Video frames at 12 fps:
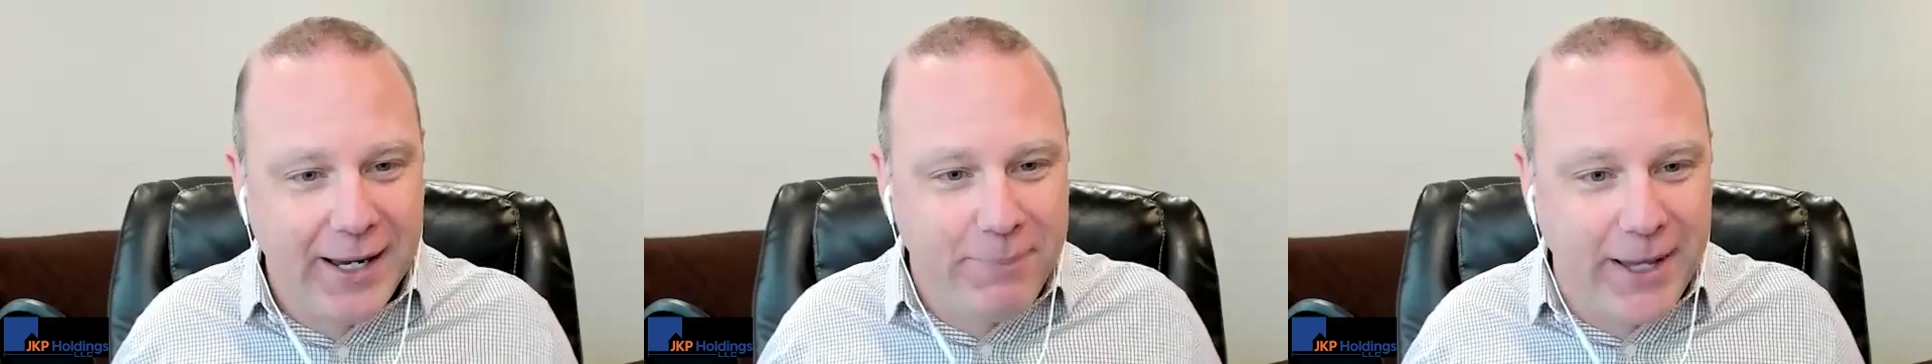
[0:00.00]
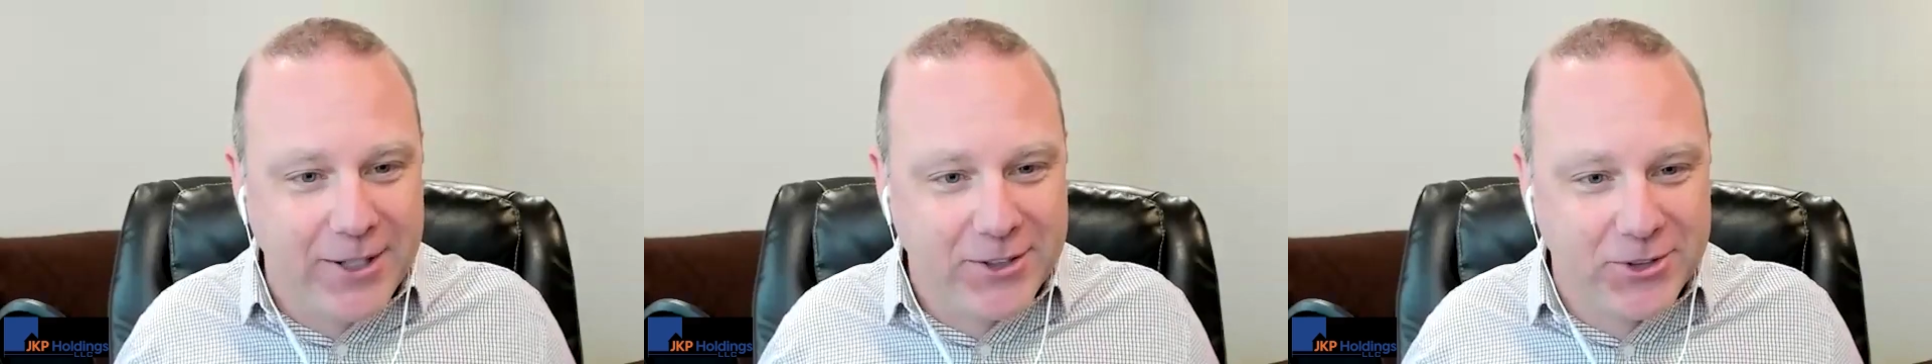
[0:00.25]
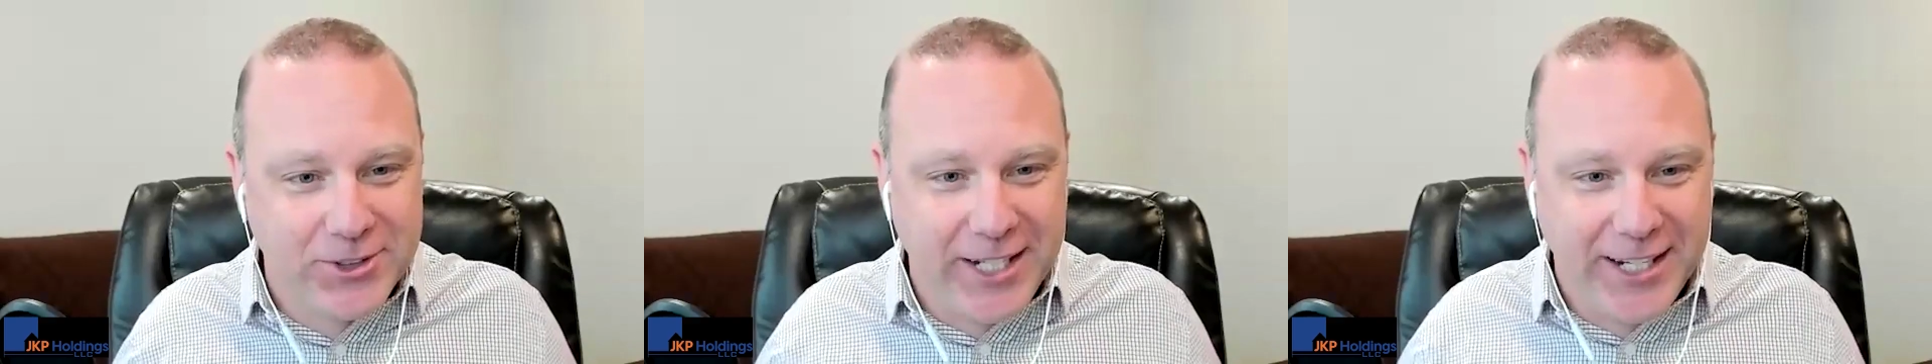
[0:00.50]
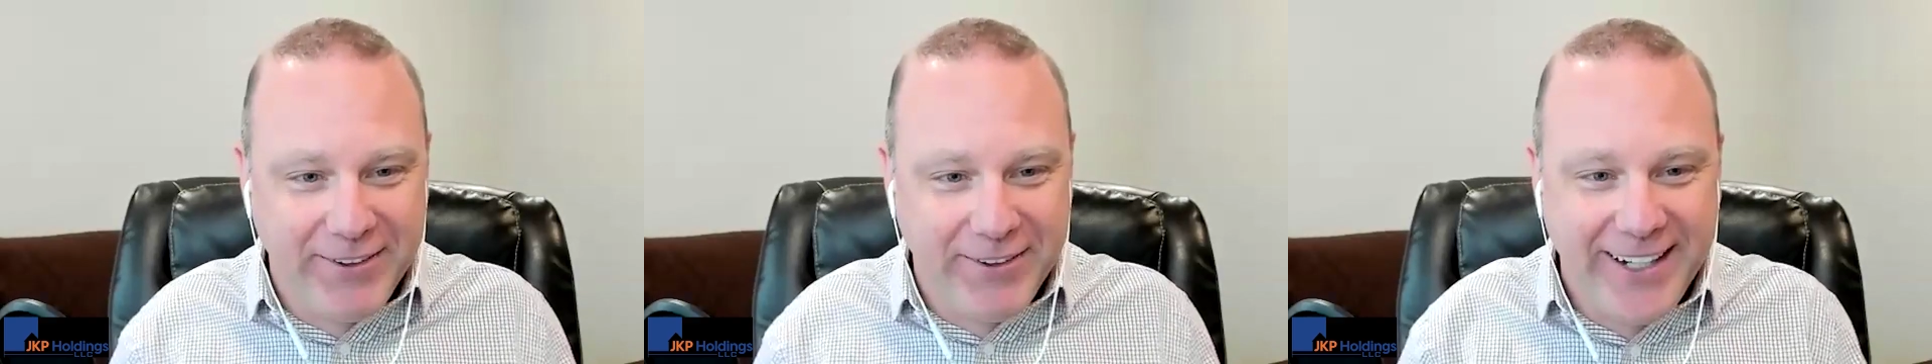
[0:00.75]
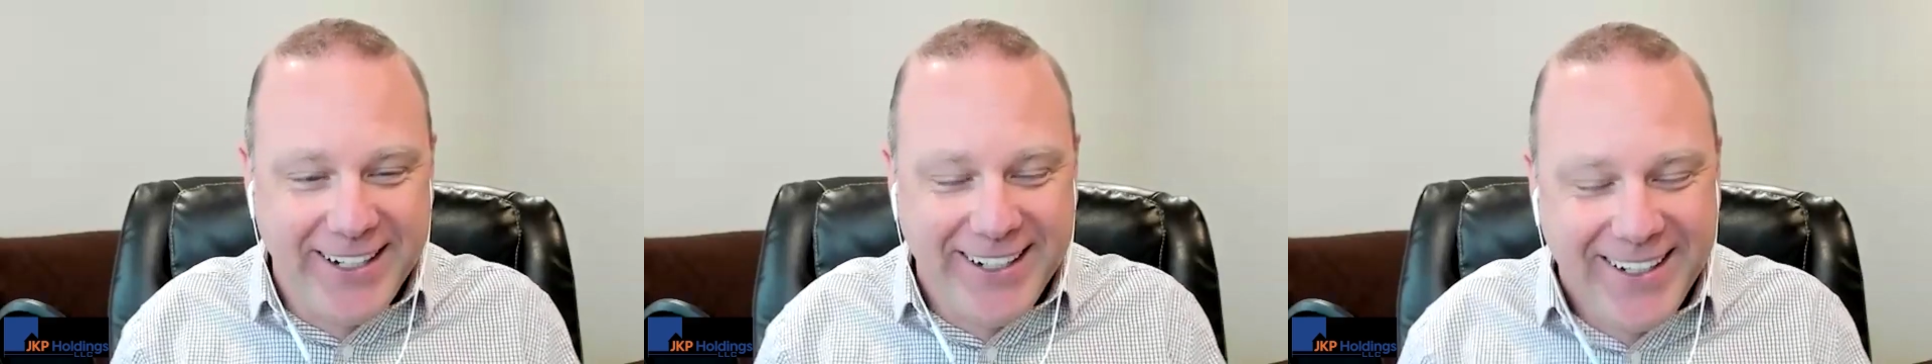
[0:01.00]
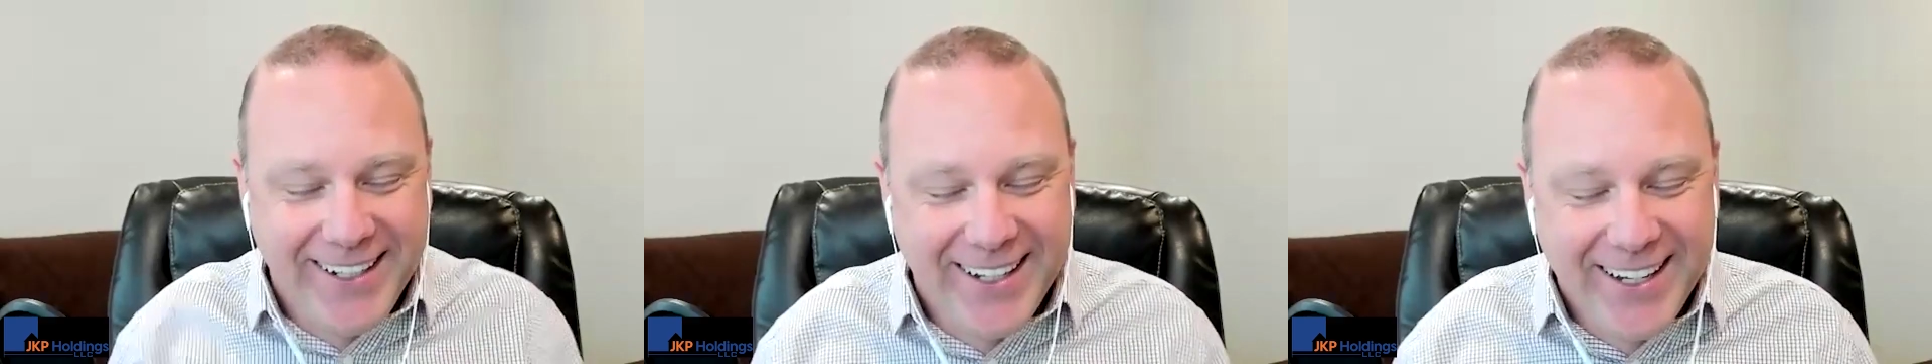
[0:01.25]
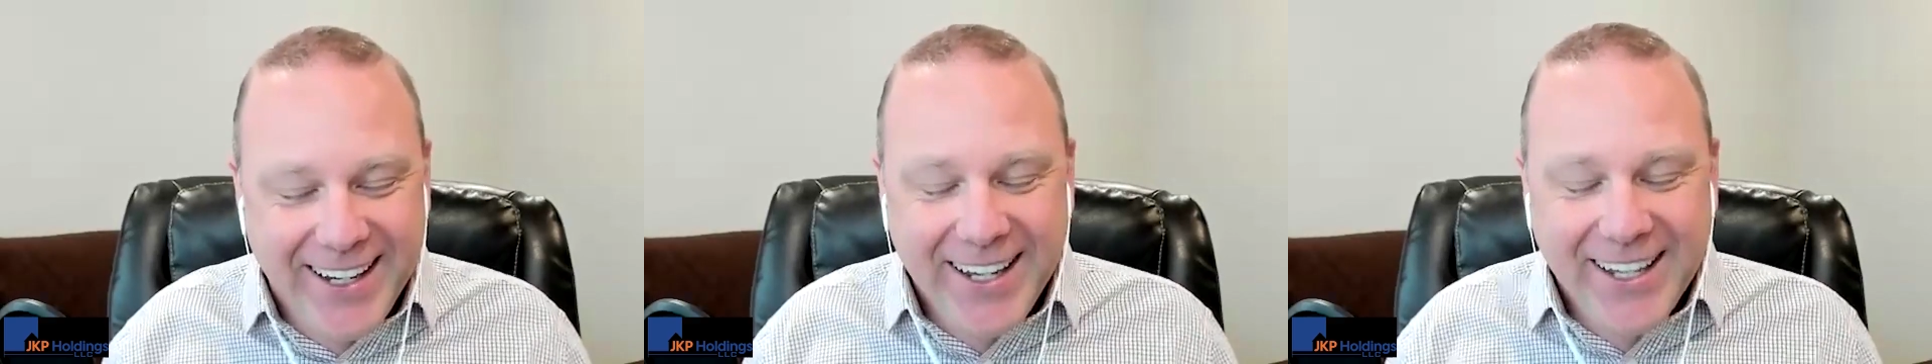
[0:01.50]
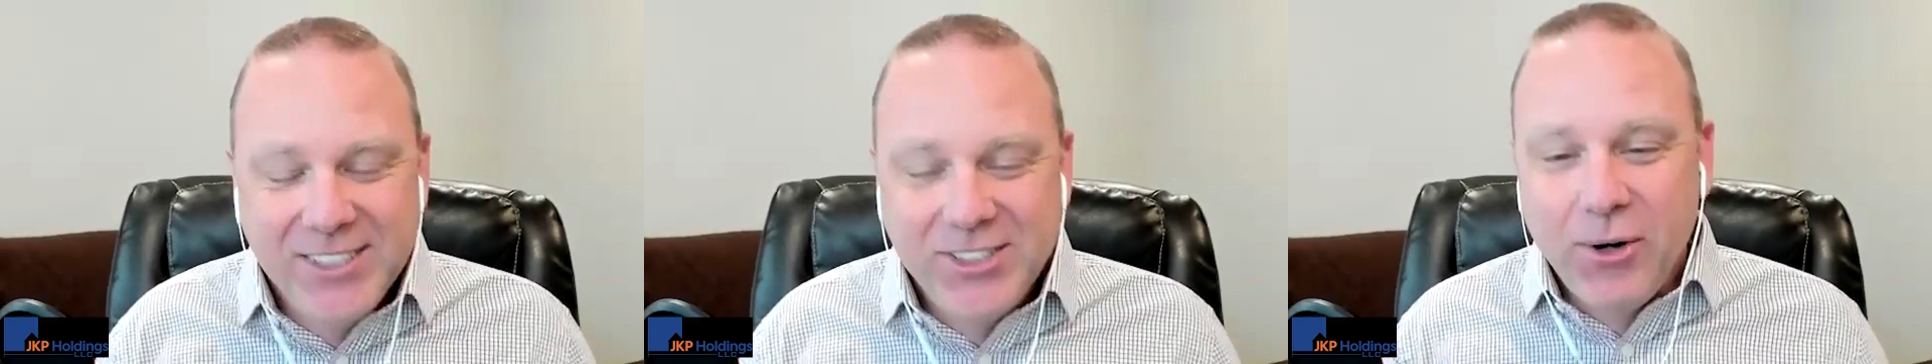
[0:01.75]
pedestal, Steve, right?
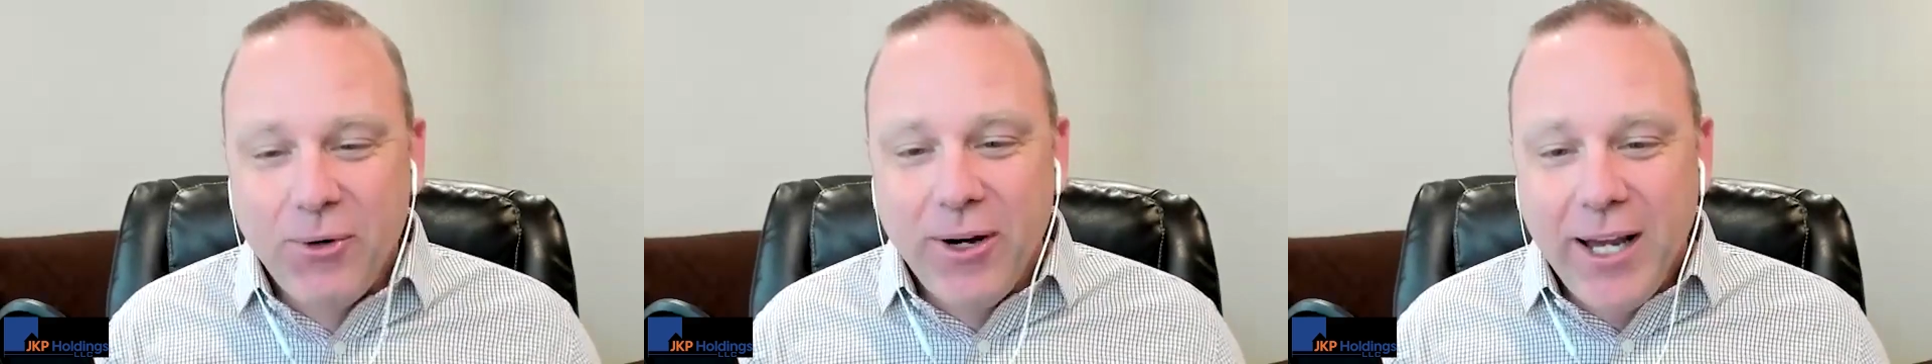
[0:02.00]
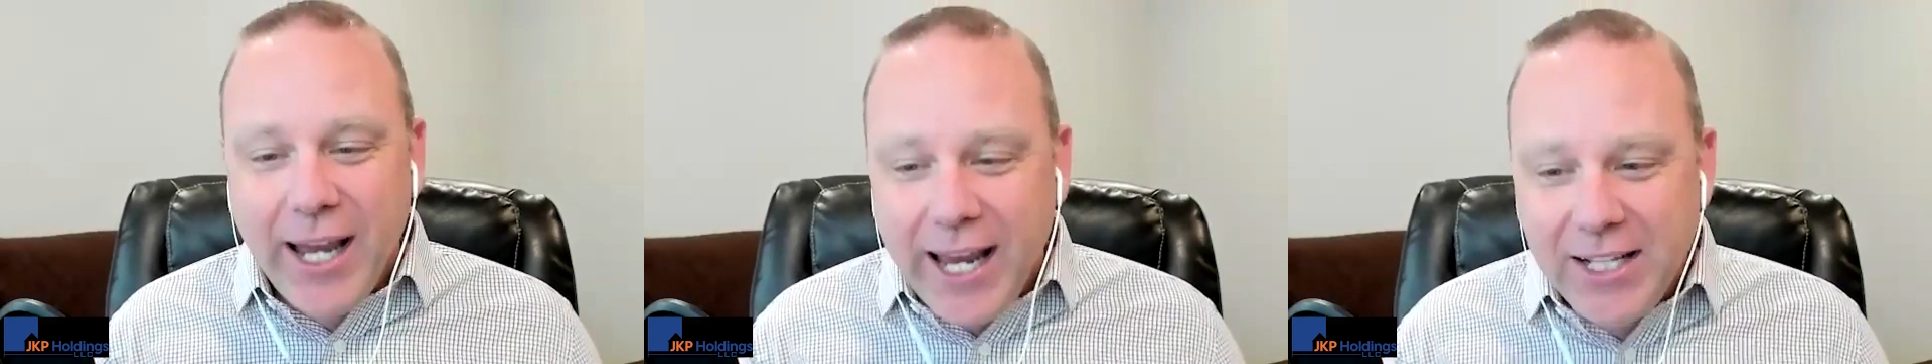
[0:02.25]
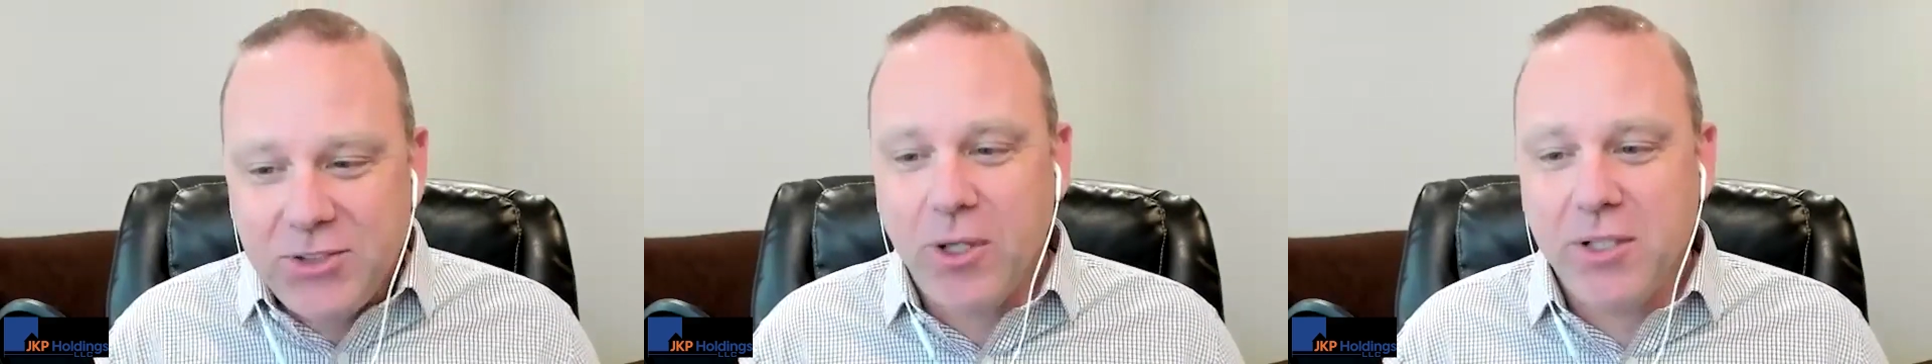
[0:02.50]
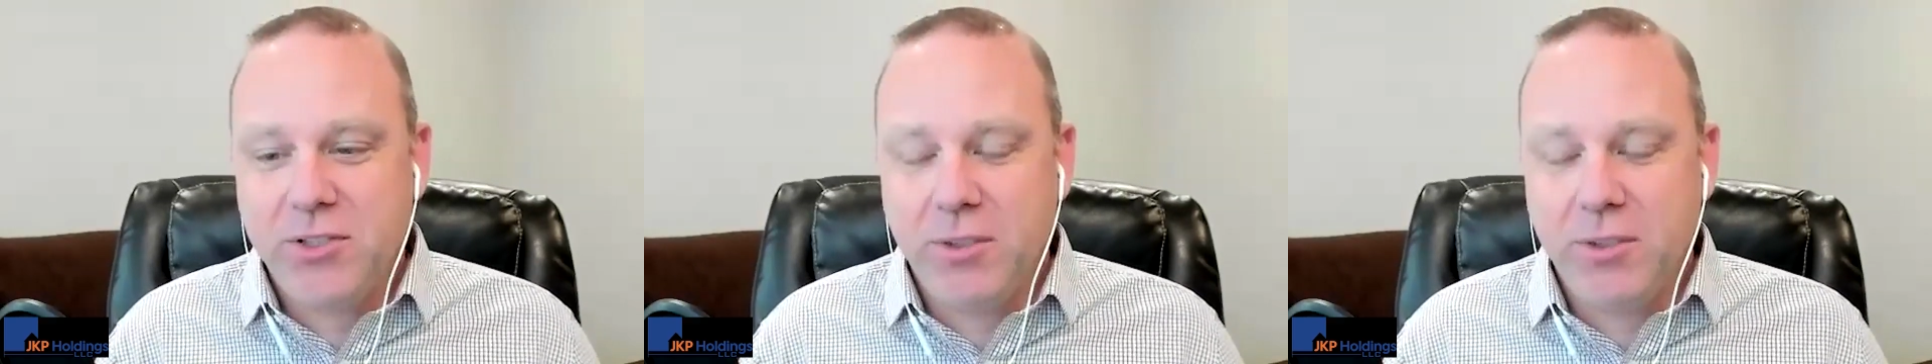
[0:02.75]
So it's awesome.